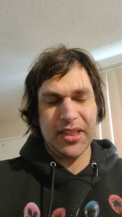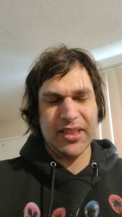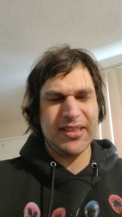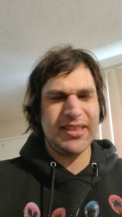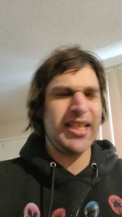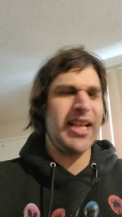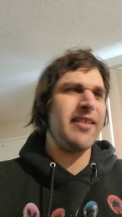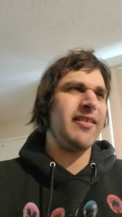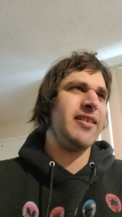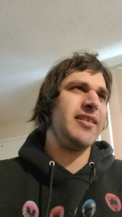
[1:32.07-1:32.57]
It's
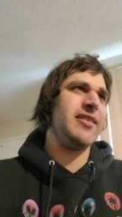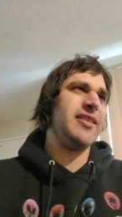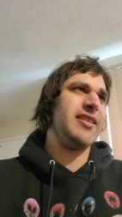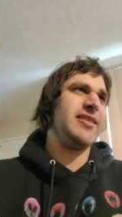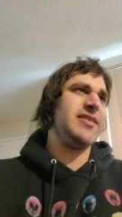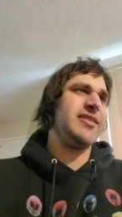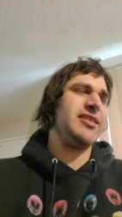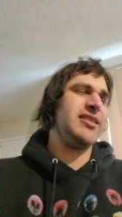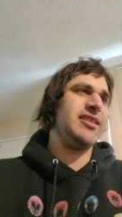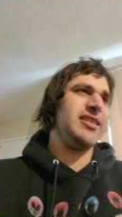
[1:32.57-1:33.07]
set.
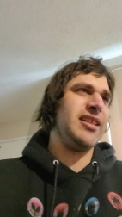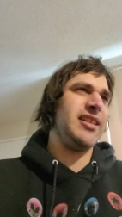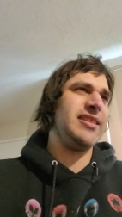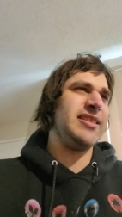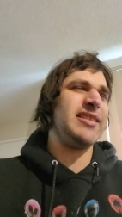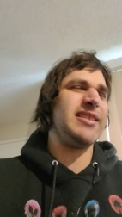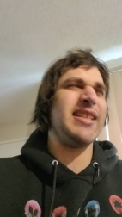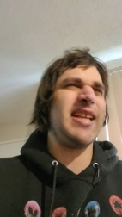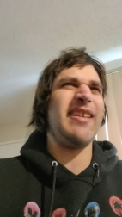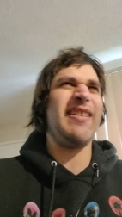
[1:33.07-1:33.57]
This series
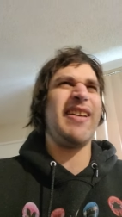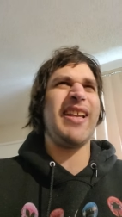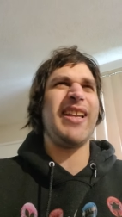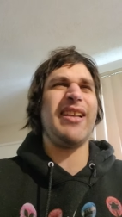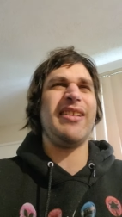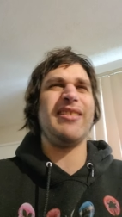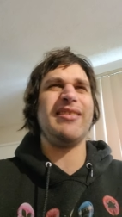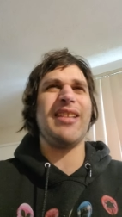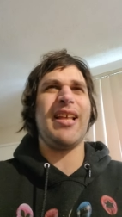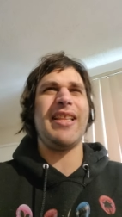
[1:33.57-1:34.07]
is set like
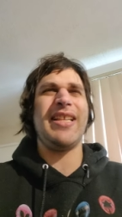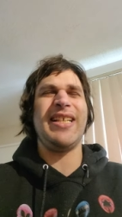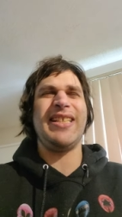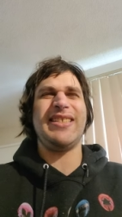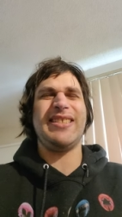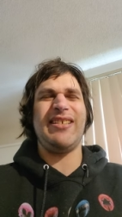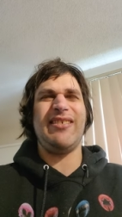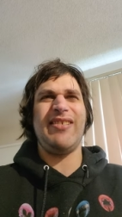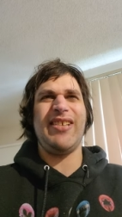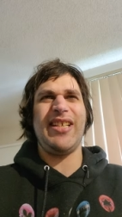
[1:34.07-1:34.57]
a, I think
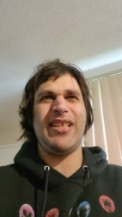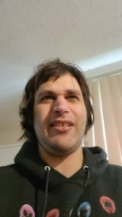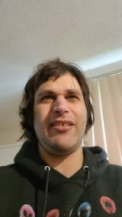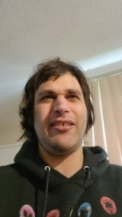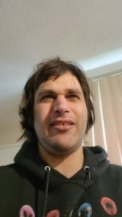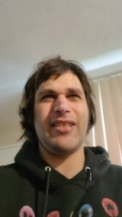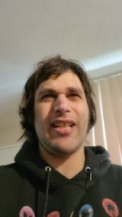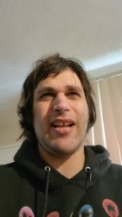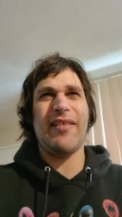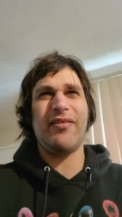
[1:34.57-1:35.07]
two
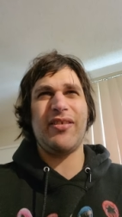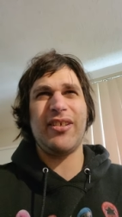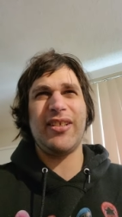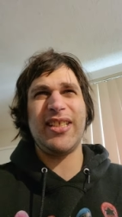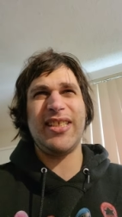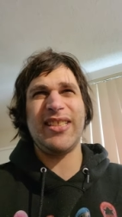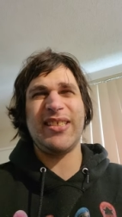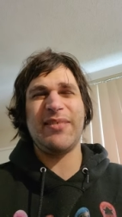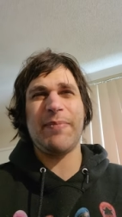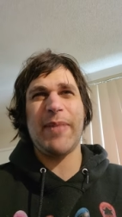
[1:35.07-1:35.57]
years after
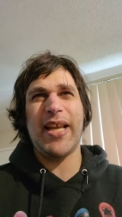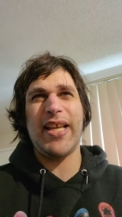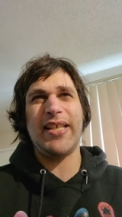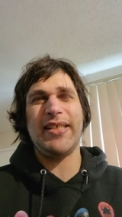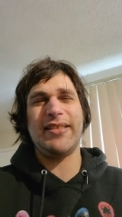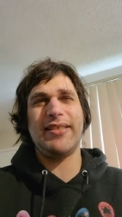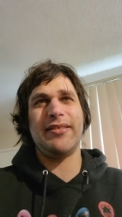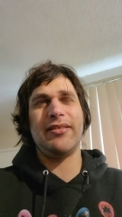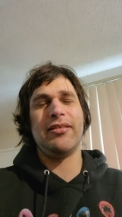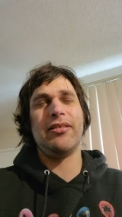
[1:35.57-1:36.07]
In
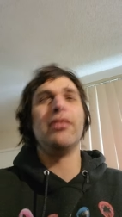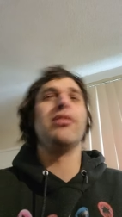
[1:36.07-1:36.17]
Space,